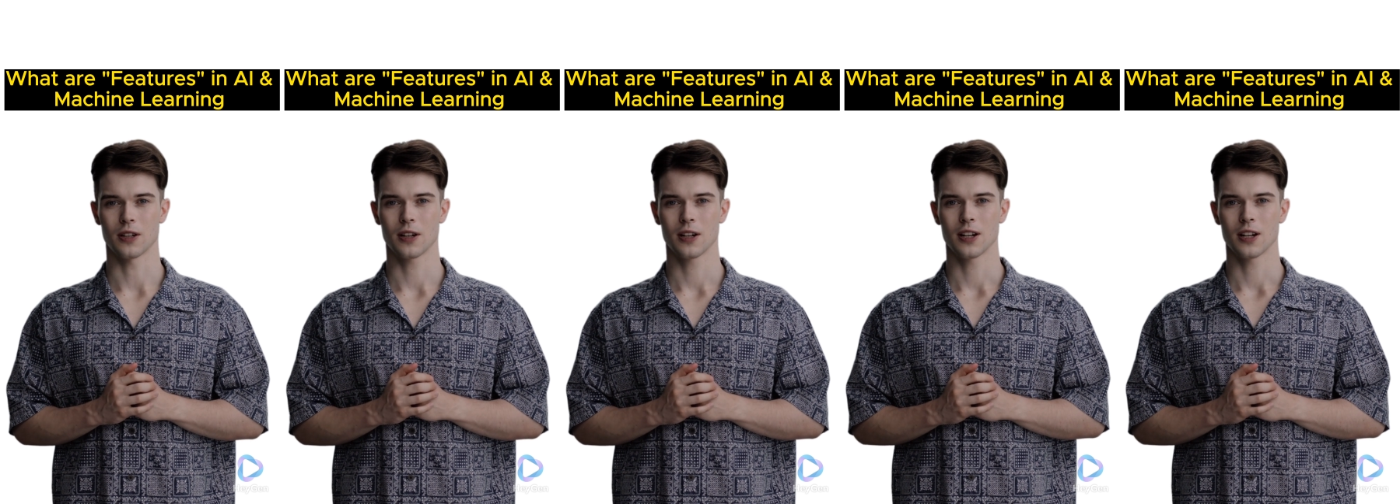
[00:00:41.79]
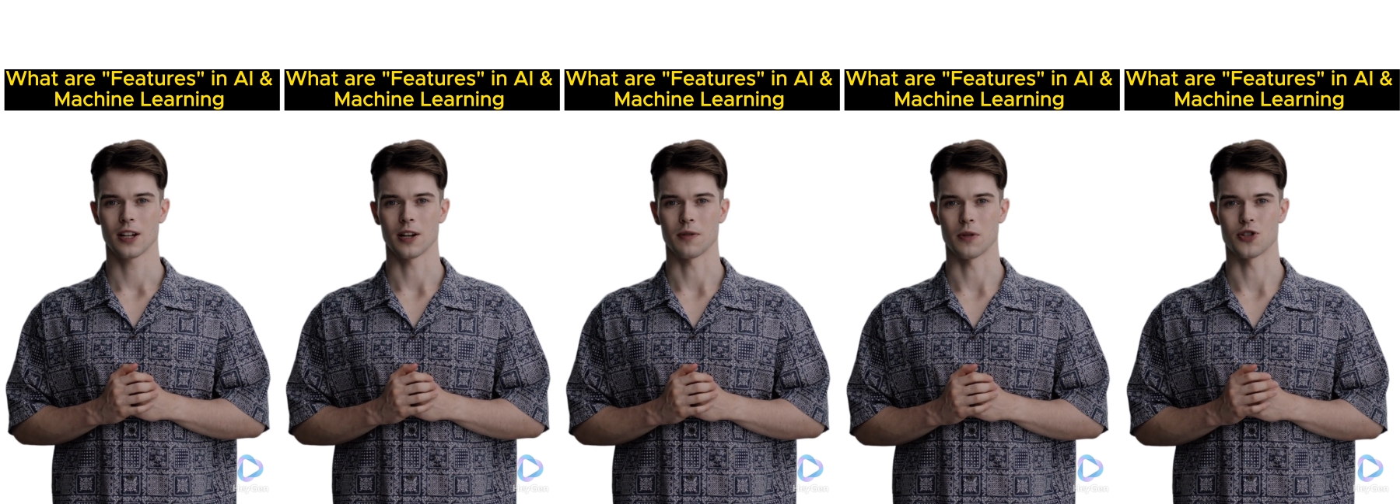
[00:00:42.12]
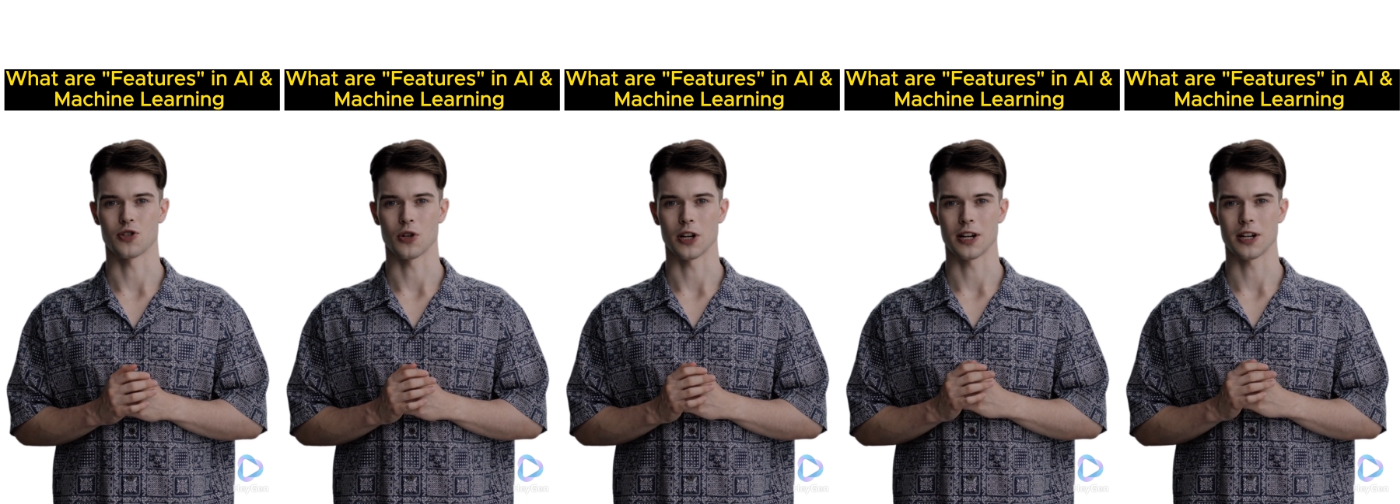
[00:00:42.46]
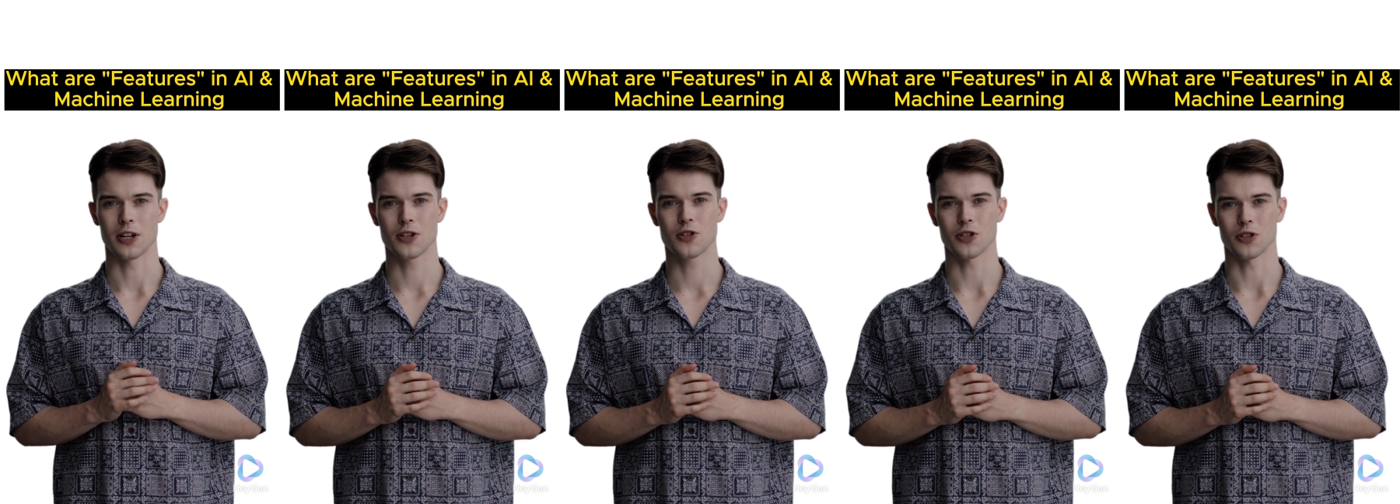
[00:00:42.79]
In image
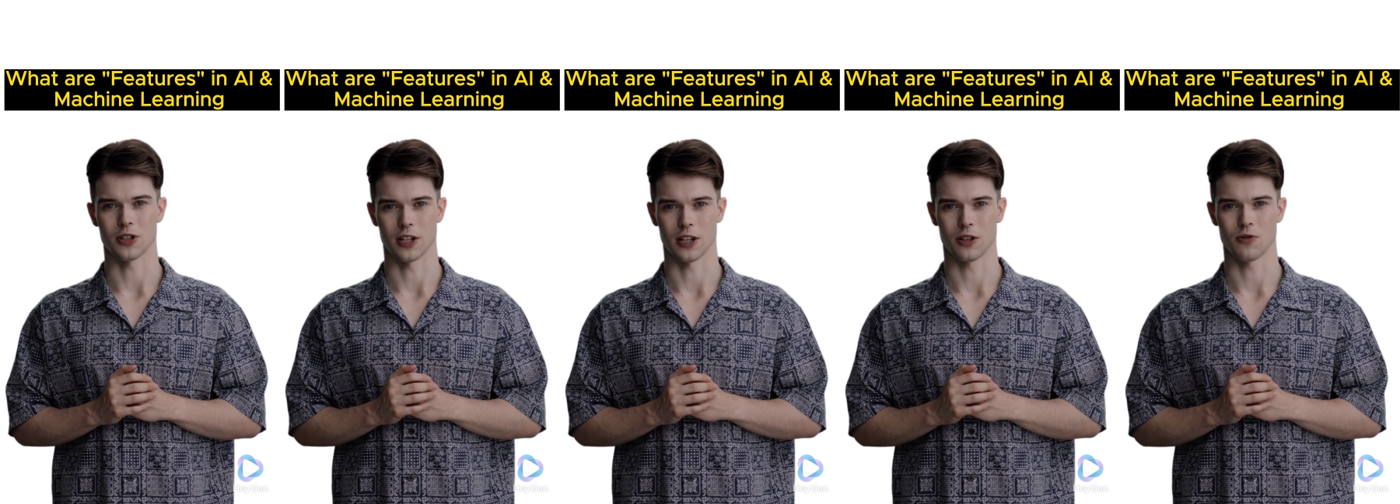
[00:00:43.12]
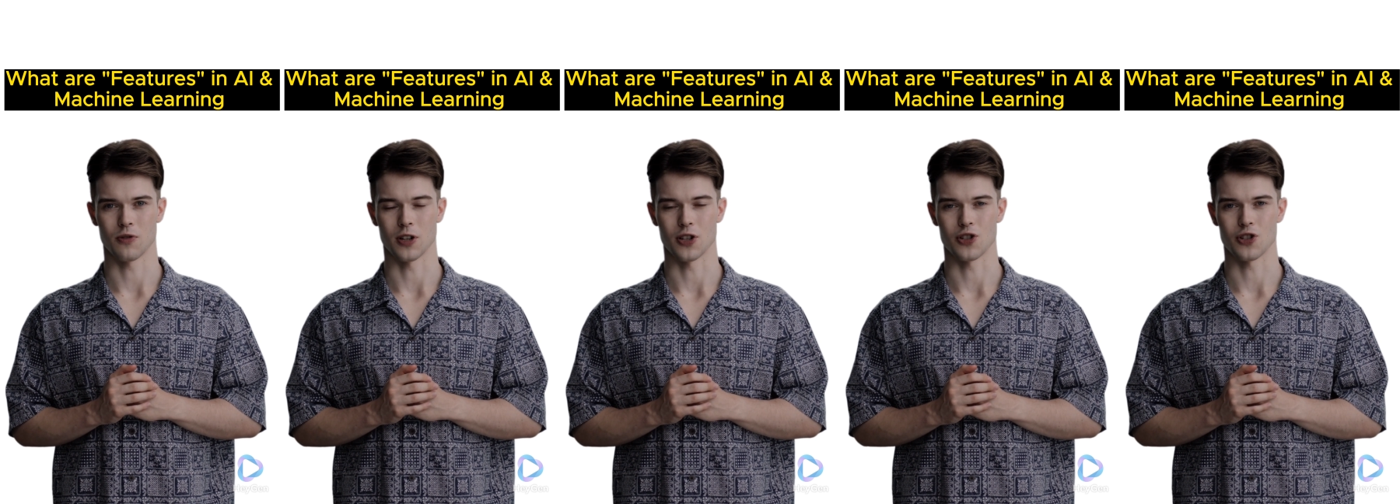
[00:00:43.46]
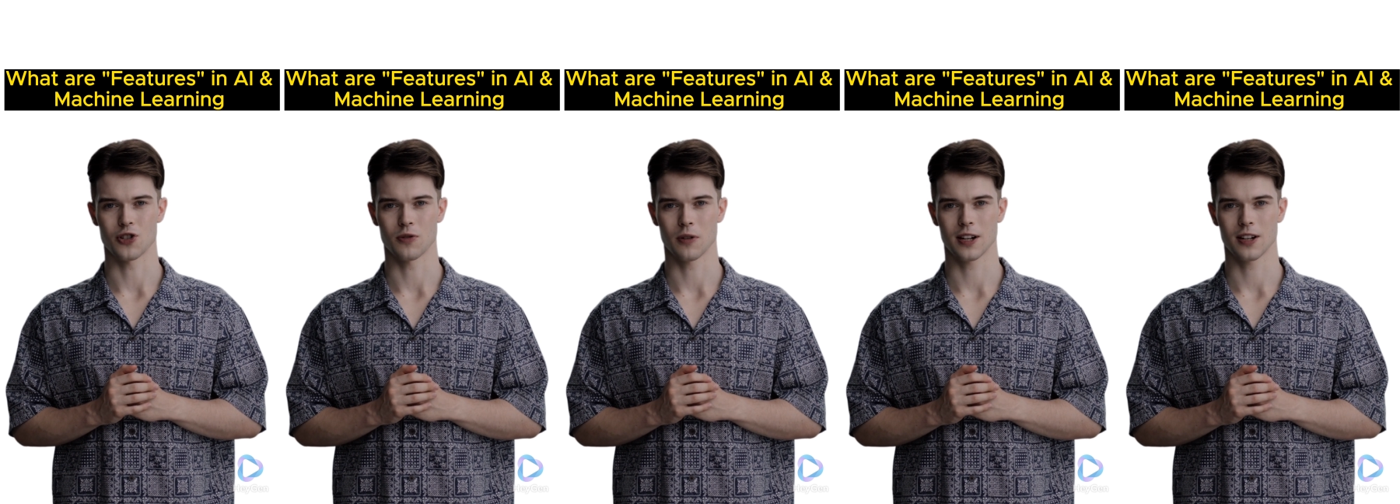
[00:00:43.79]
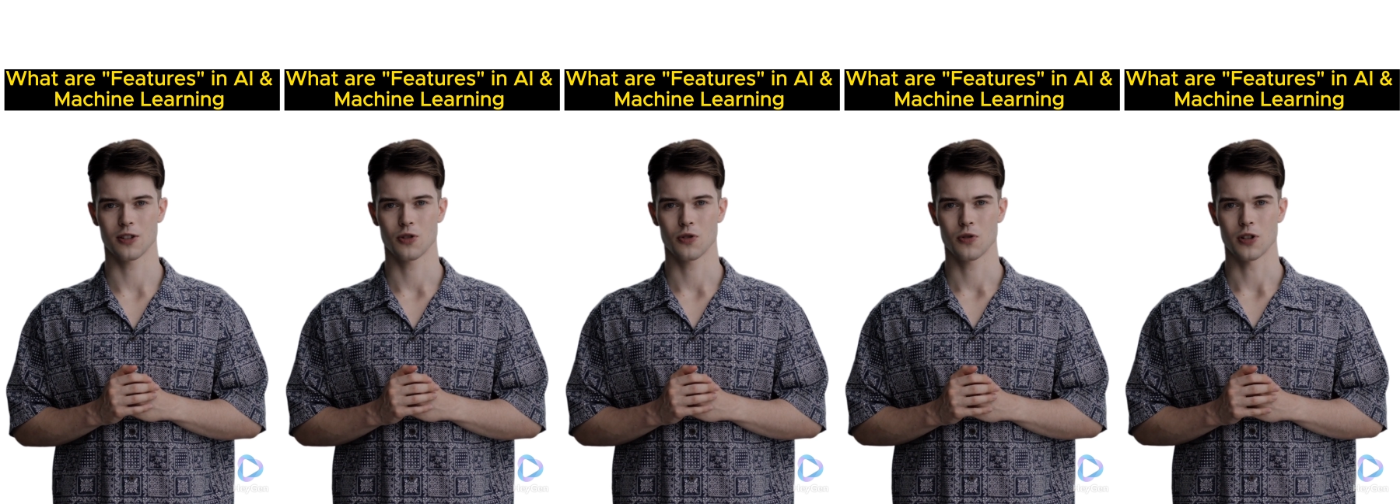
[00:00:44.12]
recognition, features might
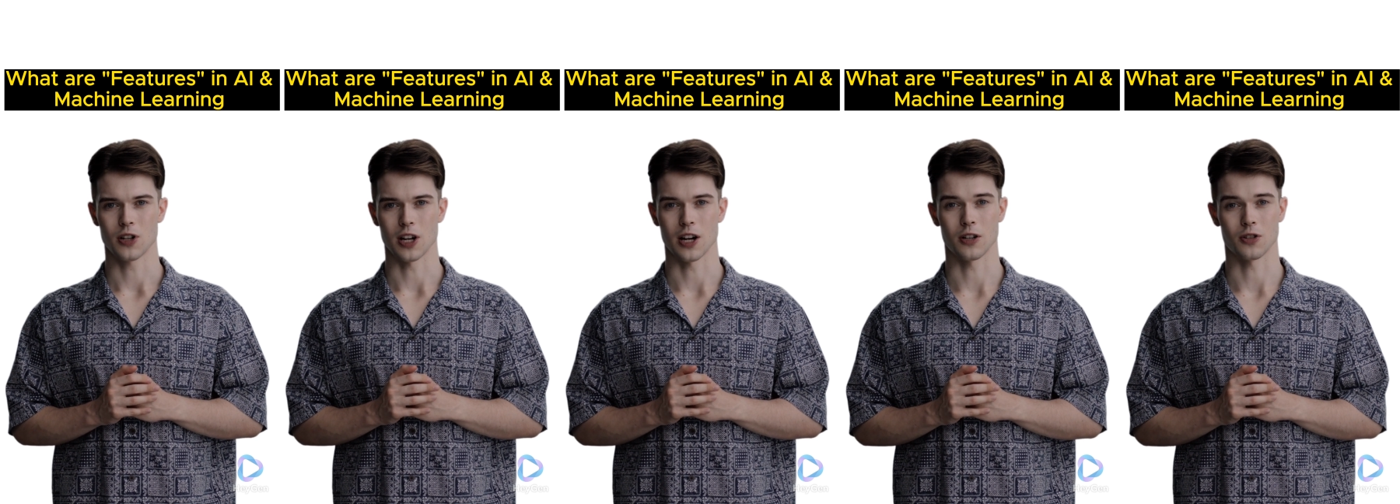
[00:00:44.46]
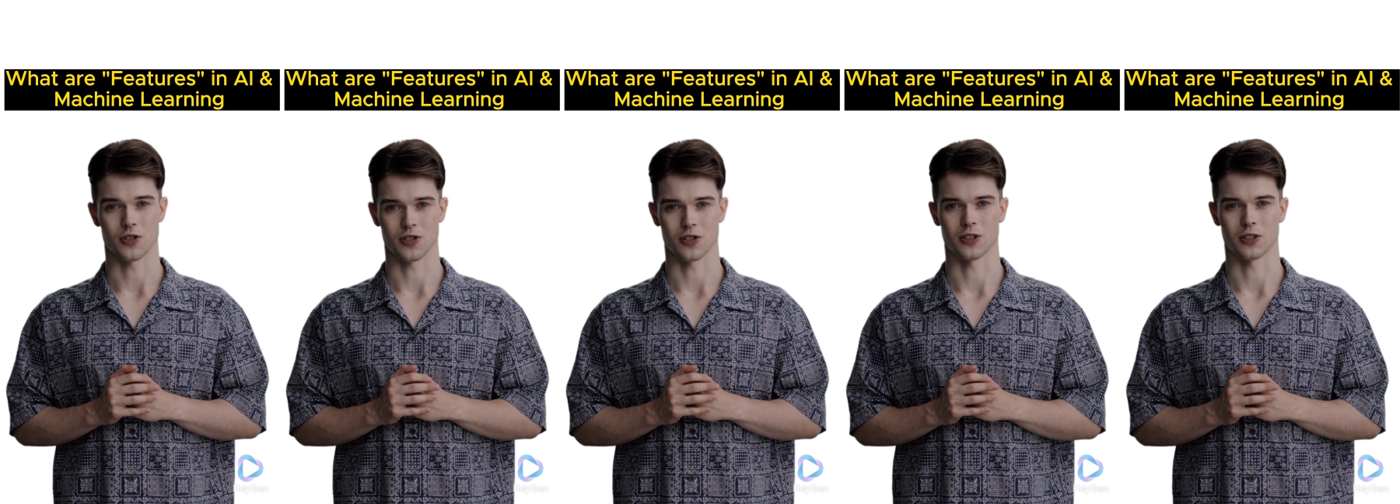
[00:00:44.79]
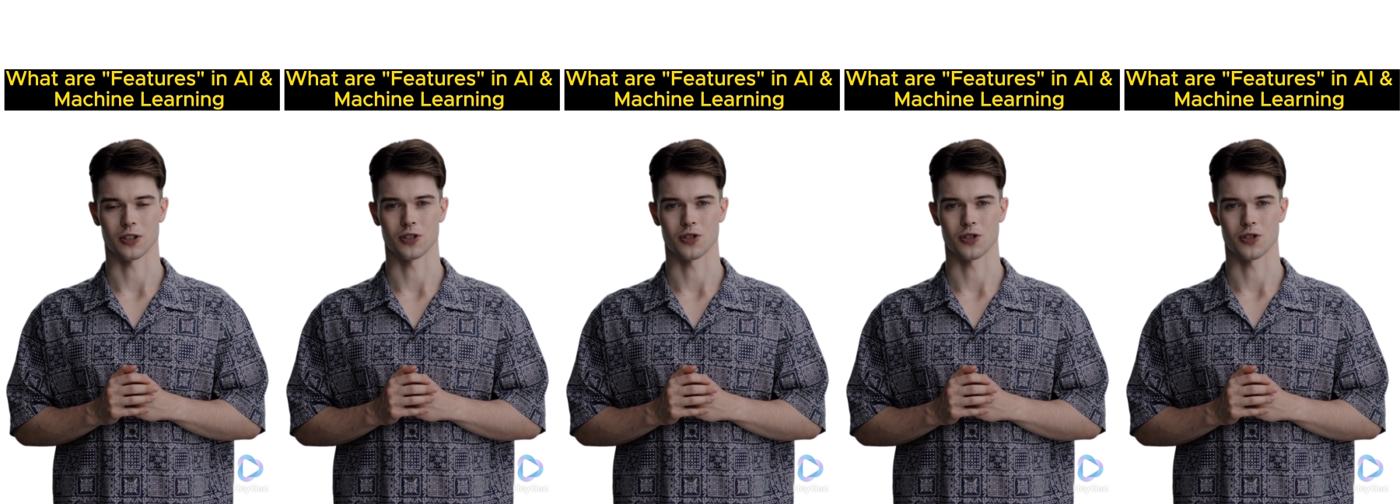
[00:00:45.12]
include colors,